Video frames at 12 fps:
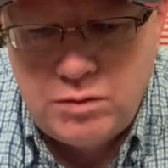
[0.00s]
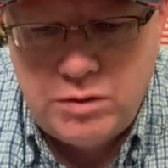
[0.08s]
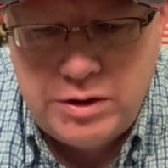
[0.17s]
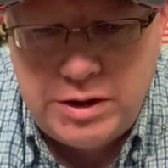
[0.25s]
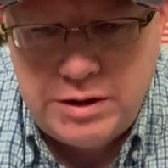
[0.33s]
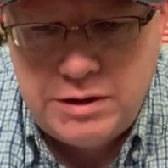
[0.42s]

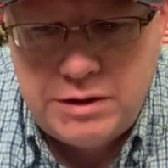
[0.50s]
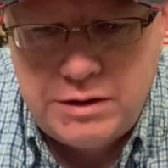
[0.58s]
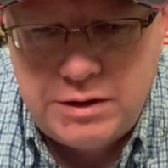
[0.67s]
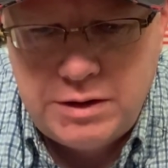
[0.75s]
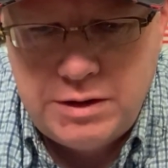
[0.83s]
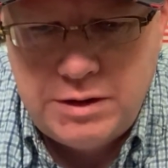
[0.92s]
with
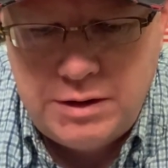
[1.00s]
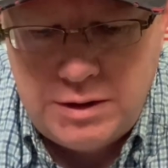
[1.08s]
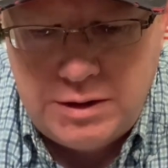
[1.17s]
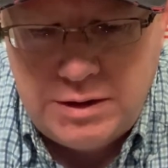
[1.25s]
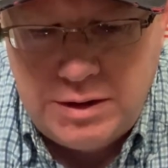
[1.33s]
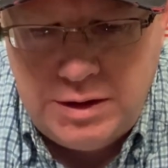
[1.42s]

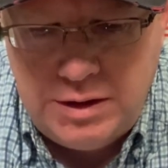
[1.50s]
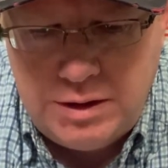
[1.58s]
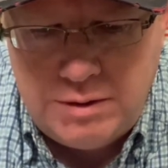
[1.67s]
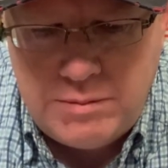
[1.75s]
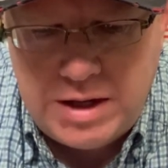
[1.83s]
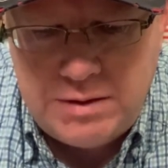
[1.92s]

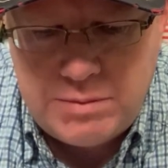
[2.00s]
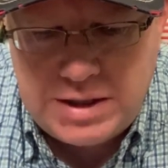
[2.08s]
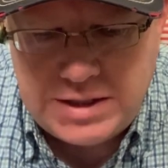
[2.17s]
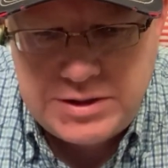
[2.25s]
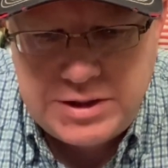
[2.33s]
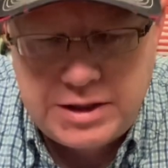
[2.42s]
made by
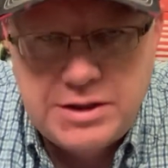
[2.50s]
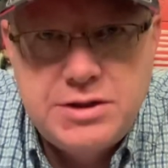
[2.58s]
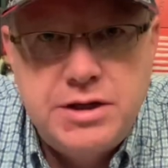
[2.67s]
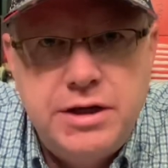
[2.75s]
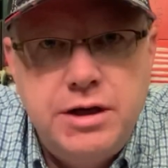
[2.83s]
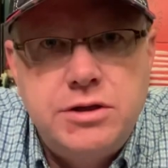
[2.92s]
6th
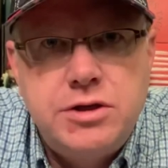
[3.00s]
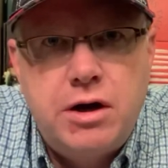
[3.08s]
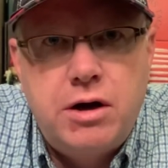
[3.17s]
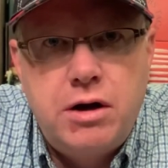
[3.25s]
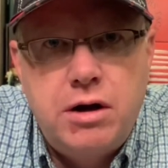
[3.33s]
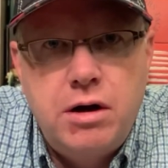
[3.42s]
Sense
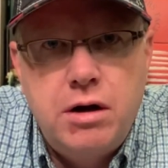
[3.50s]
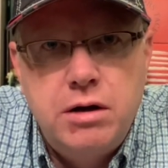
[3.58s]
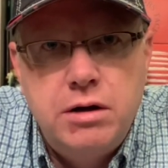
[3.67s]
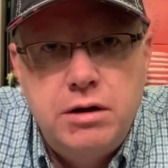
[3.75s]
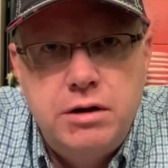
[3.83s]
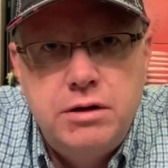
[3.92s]
are
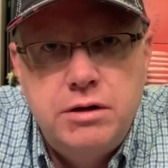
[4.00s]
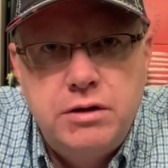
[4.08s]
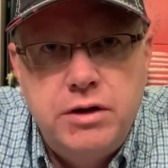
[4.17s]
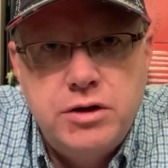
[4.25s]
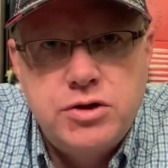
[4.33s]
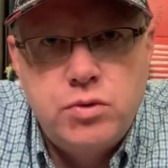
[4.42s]

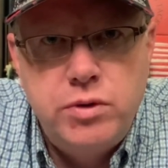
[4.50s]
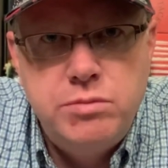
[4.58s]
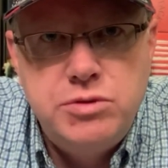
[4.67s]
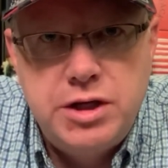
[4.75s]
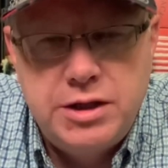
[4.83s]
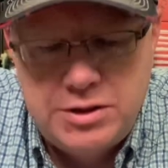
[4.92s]
their swim
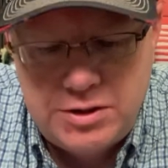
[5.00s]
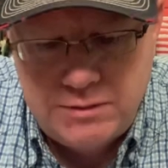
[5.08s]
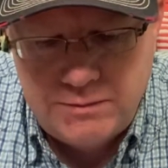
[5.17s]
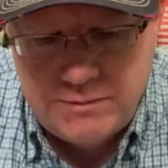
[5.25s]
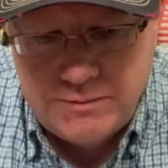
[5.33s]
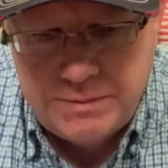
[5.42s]
jigs,
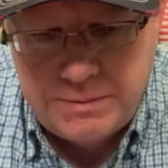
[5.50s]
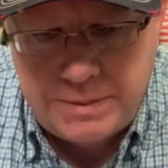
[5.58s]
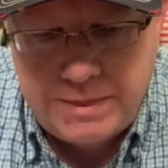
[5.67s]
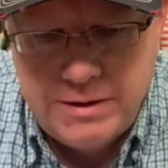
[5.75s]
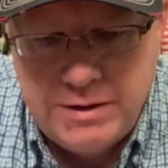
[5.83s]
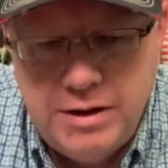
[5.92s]

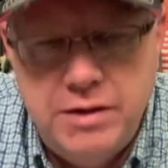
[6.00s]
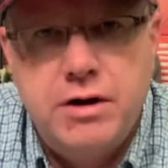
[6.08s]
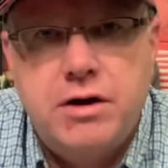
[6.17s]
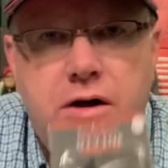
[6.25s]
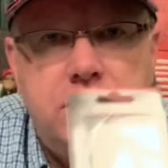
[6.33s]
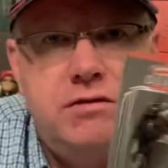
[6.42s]
and they're
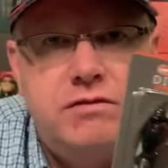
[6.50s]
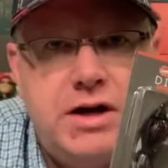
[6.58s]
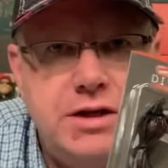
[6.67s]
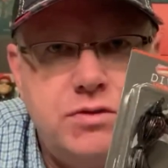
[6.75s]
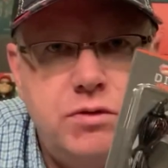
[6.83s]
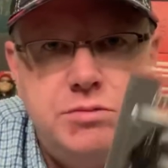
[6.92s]
called
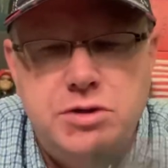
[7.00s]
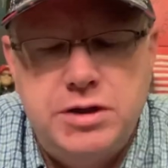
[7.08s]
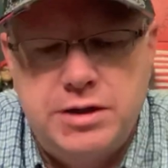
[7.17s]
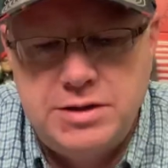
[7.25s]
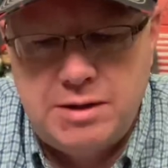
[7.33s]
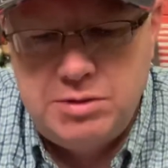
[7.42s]
Divine Swim
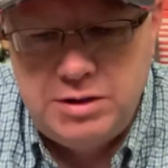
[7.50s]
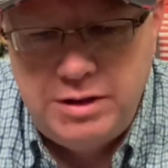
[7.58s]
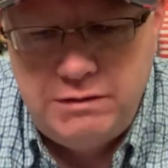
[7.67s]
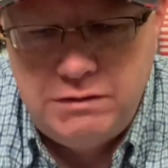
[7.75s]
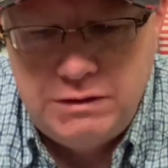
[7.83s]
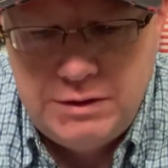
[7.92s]
Jigs, I
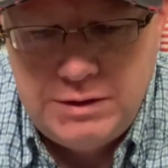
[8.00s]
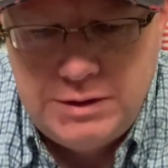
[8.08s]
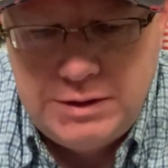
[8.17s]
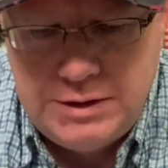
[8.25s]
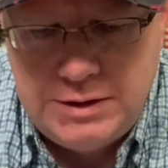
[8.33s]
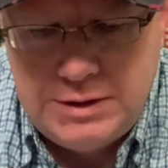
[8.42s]
believe.
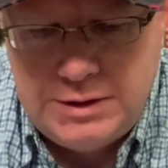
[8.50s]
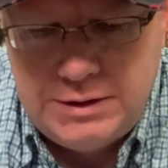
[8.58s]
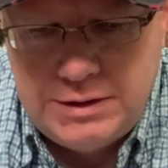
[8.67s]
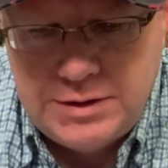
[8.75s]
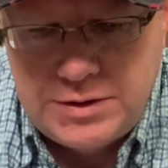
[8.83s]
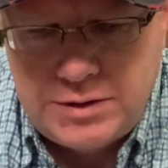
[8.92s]

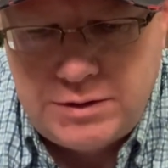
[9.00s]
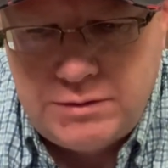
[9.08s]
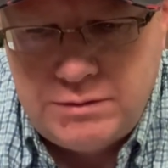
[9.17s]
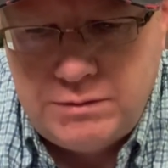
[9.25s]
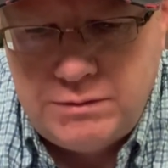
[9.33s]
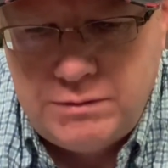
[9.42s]

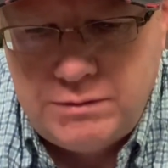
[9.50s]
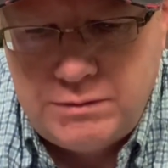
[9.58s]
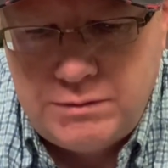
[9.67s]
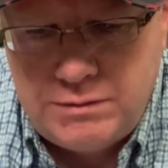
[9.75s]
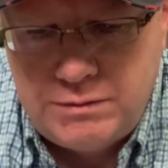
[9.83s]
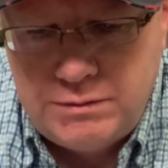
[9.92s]
So,
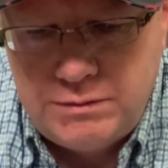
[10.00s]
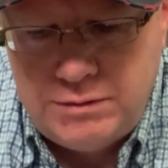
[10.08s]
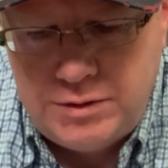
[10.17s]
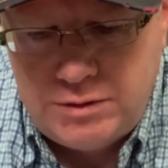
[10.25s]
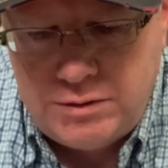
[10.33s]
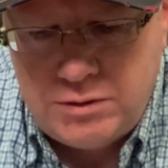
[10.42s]

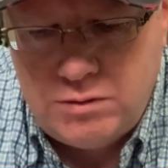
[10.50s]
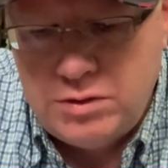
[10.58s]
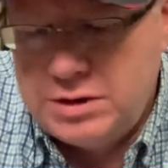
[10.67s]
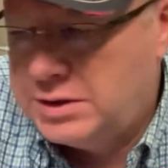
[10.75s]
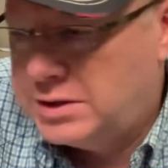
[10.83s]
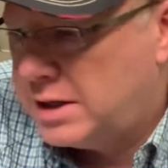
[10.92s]
don't know
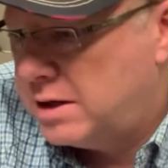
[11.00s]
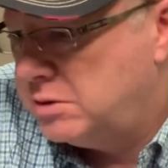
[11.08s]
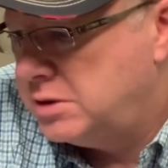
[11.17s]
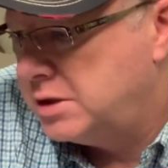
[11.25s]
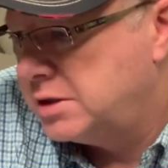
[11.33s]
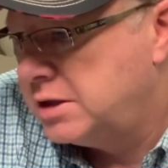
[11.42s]
what this
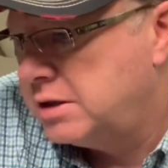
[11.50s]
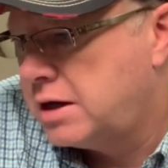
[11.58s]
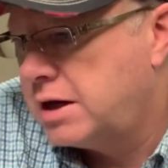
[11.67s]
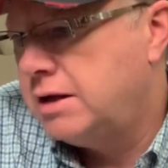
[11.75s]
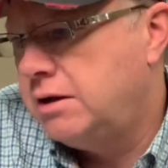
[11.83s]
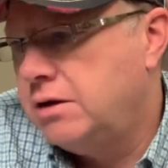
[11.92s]
hybrid jig is. I
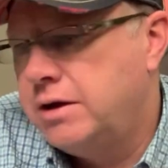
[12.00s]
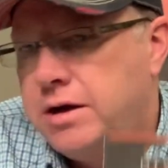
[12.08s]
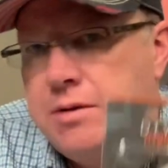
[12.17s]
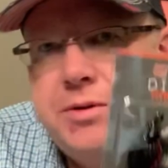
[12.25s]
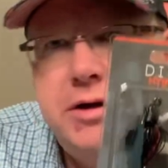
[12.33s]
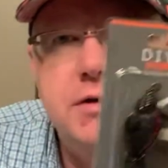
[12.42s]
got to look it
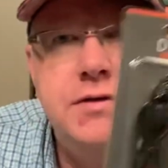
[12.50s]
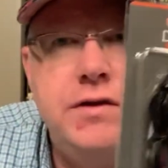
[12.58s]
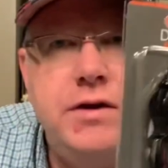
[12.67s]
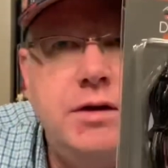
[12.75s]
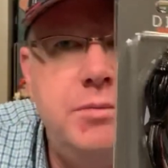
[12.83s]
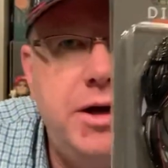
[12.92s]
up here to
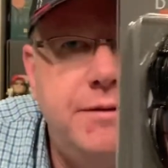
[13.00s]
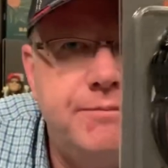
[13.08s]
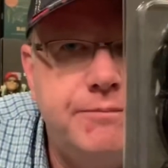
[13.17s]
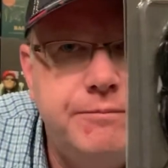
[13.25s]
see, but